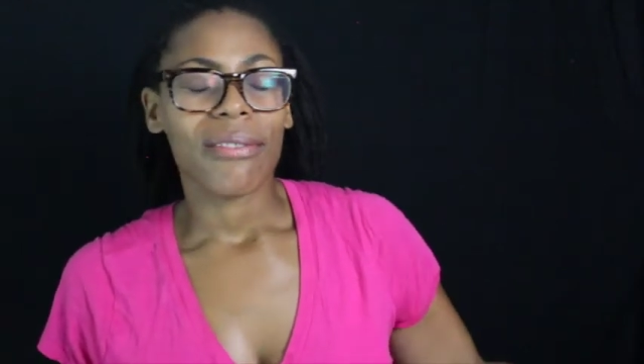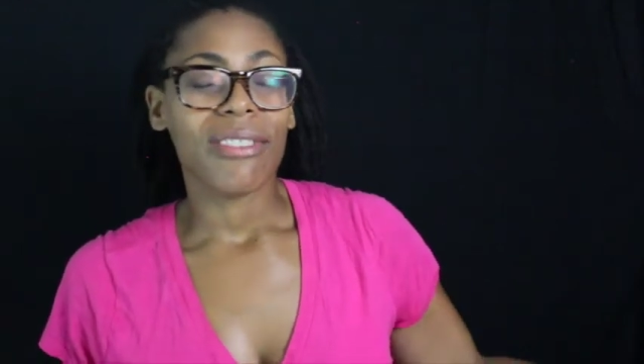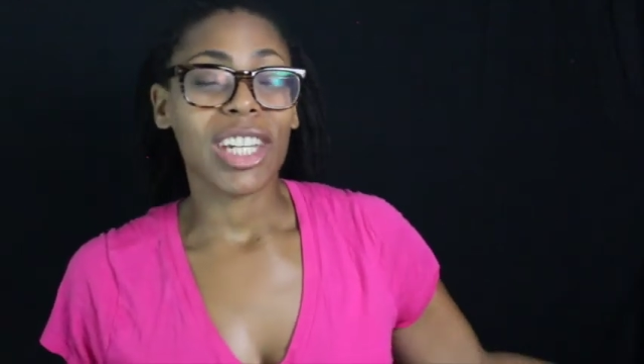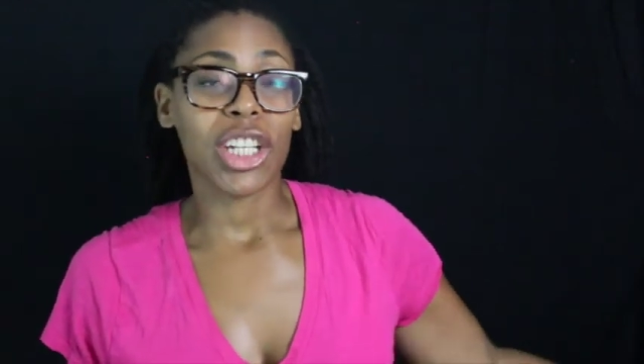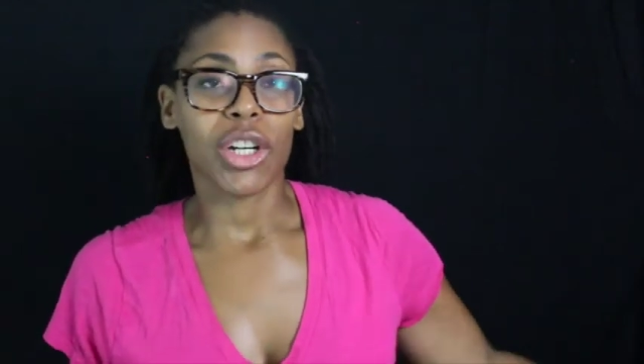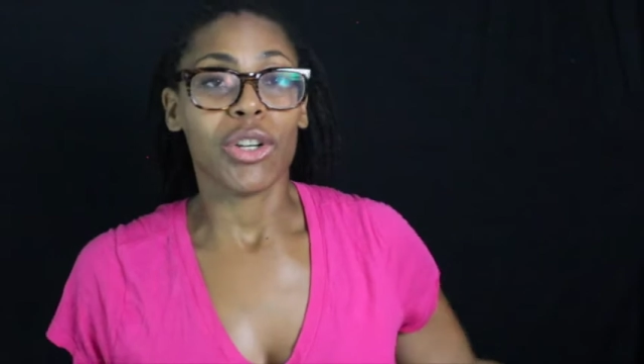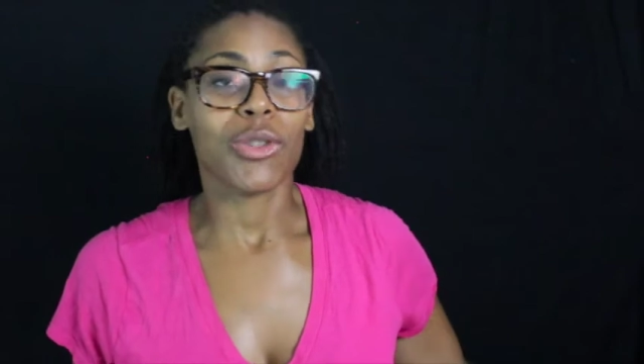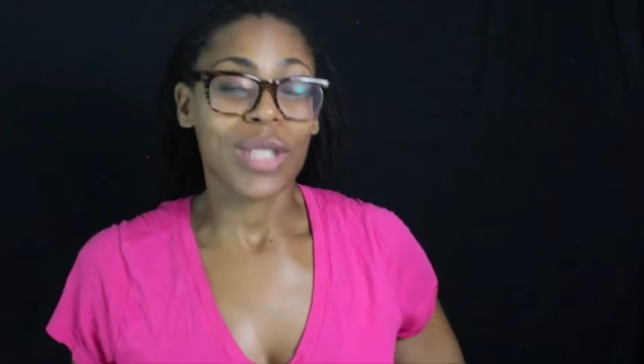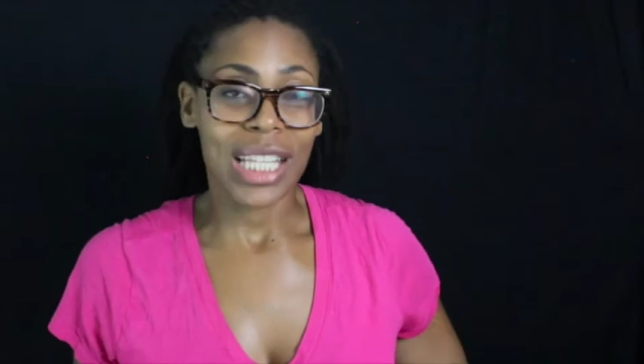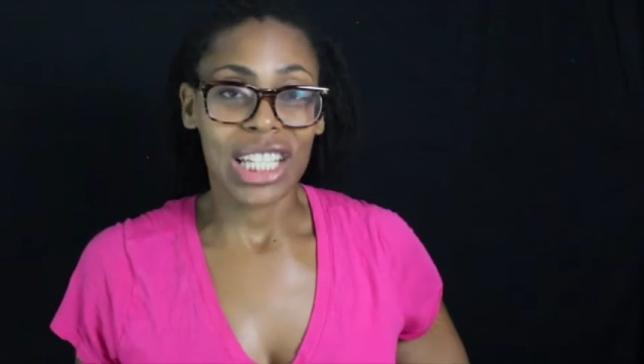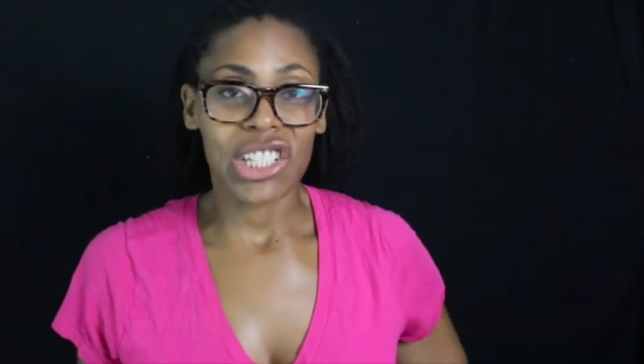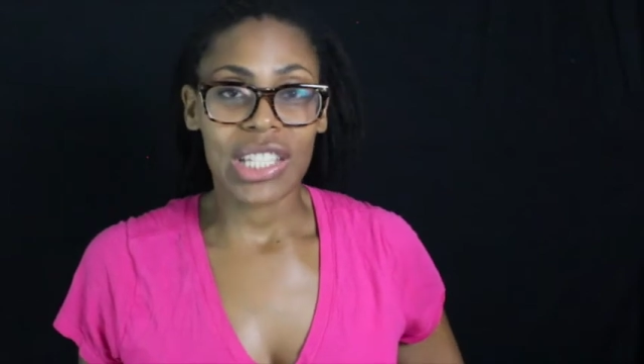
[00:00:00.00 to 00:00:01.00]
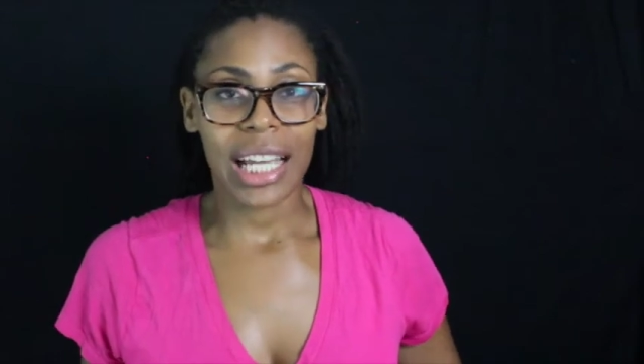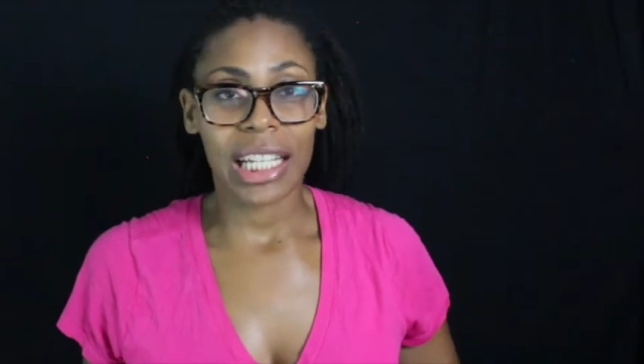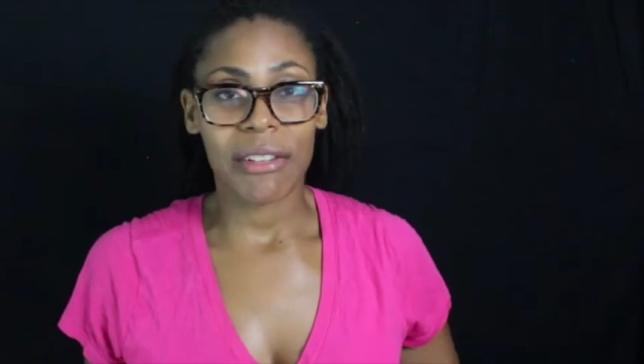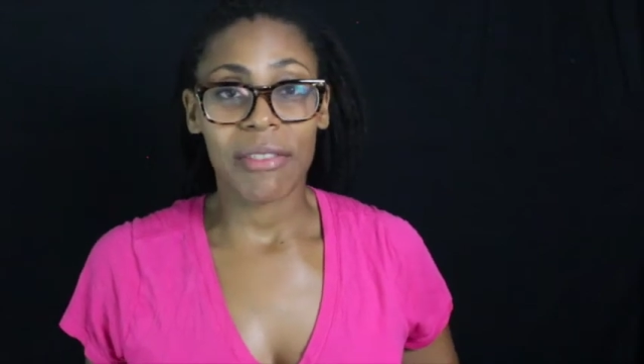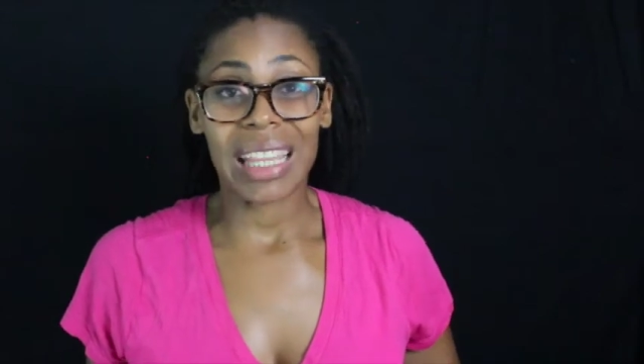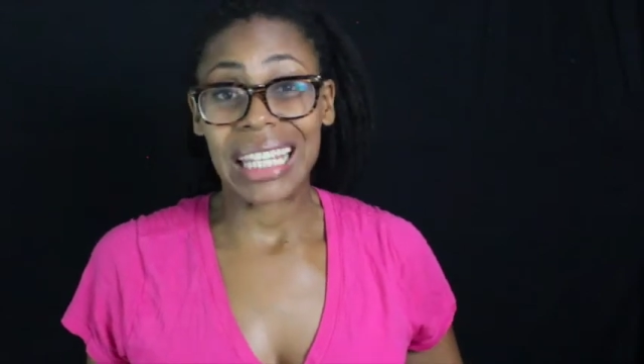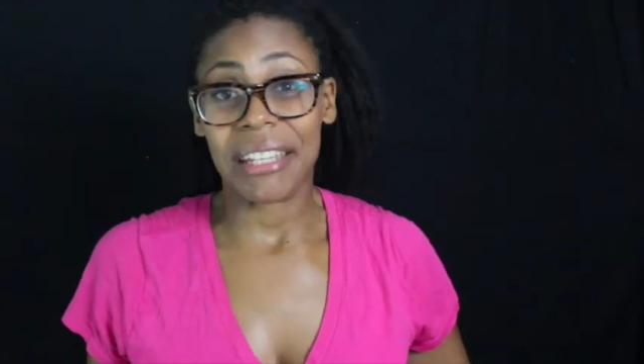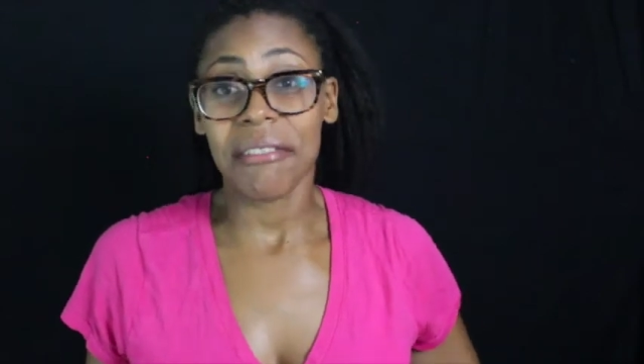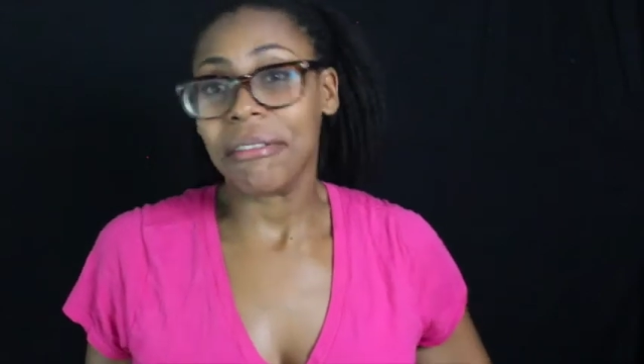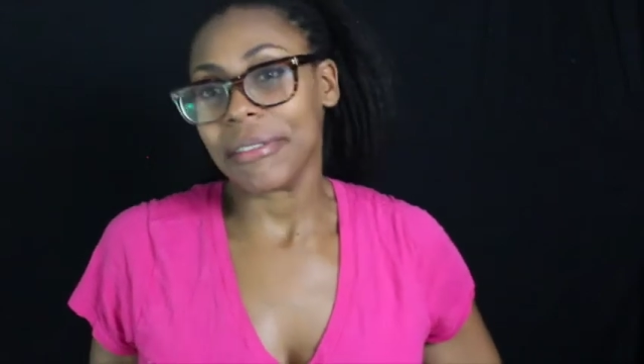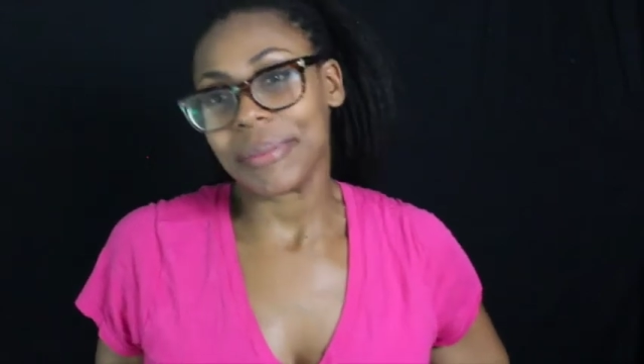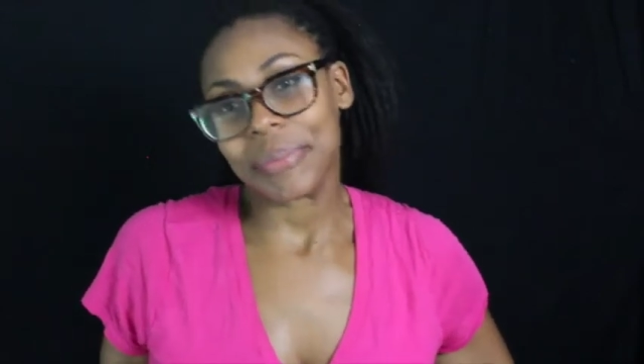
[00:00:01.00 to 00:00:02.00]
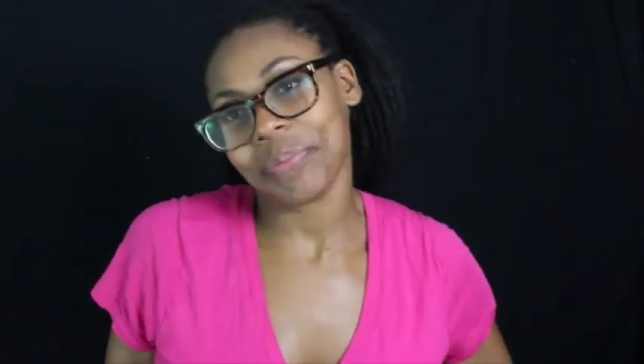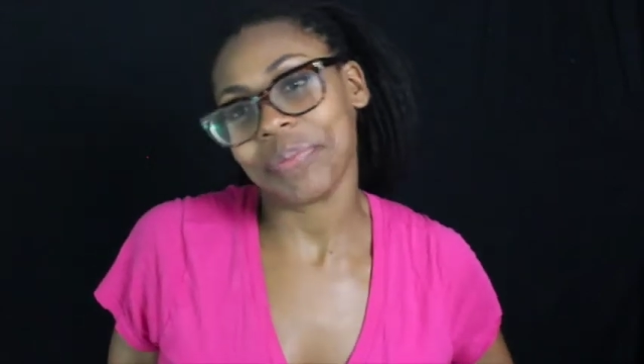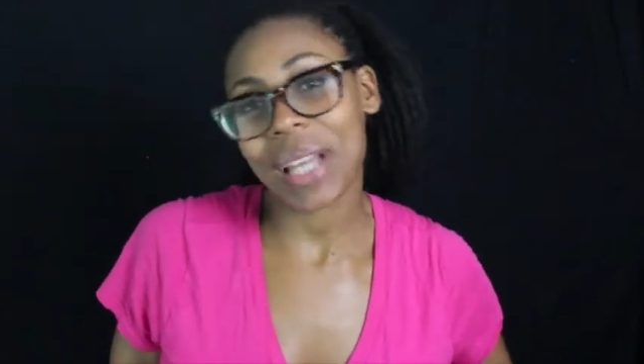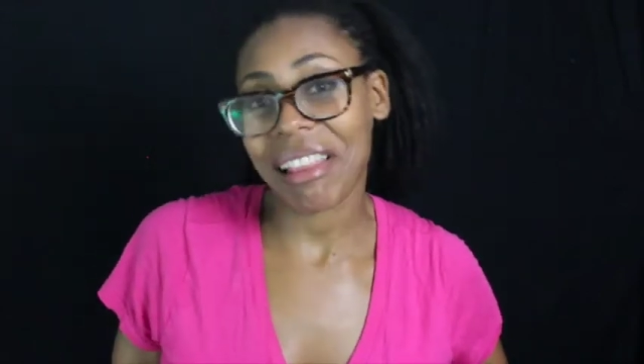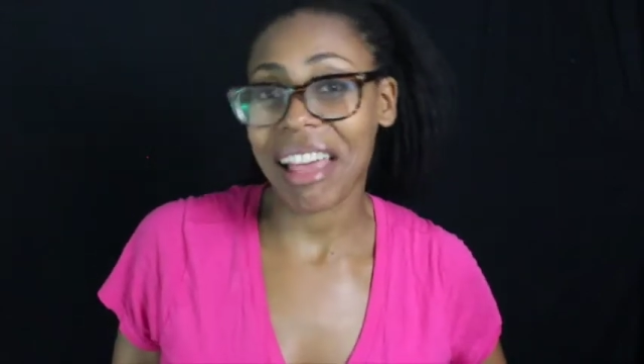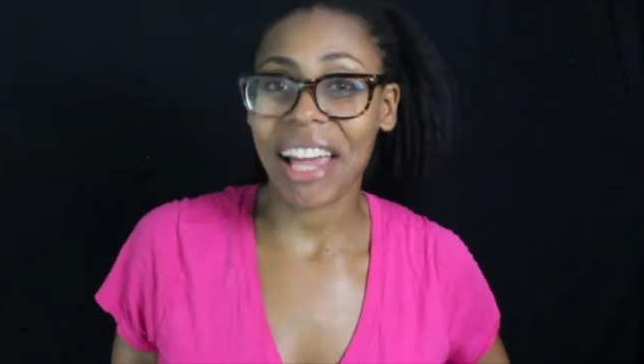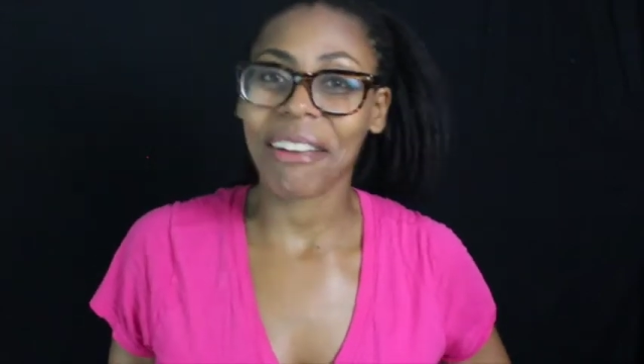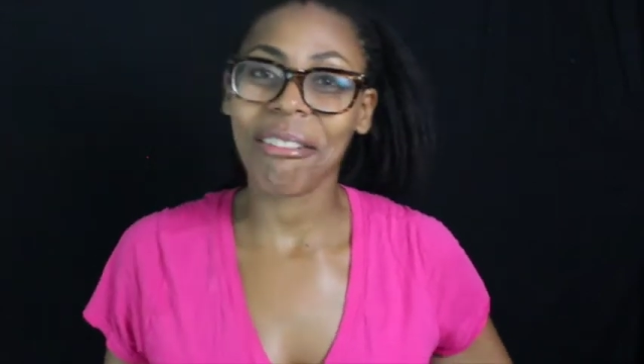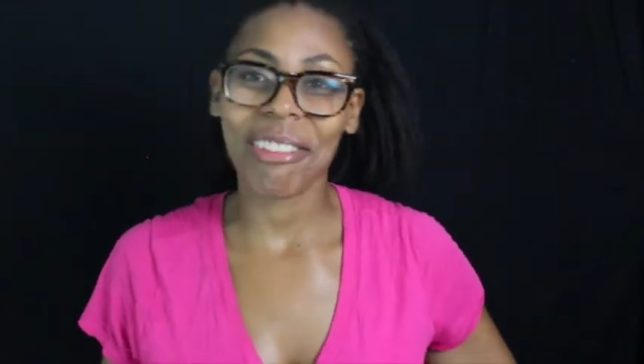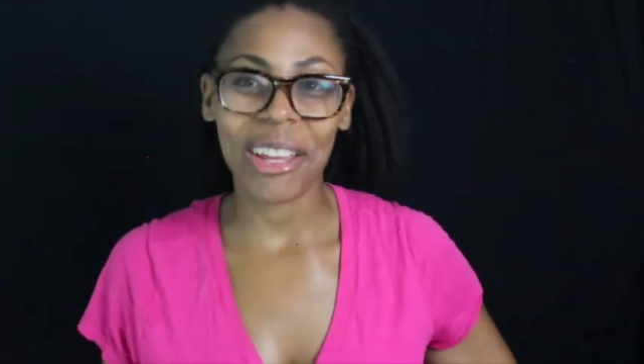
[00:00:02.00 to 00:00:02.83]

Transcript: videos and just kind of live a life.